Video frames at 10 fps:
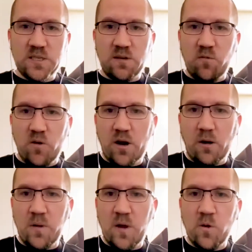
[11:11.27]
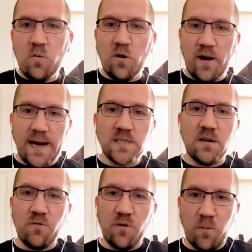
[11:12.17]
of what our people were
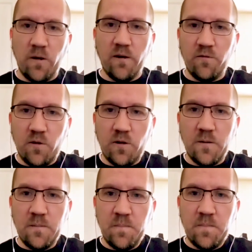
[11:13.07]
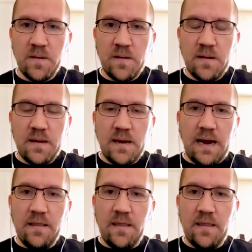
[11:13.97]
asking for prayer for. And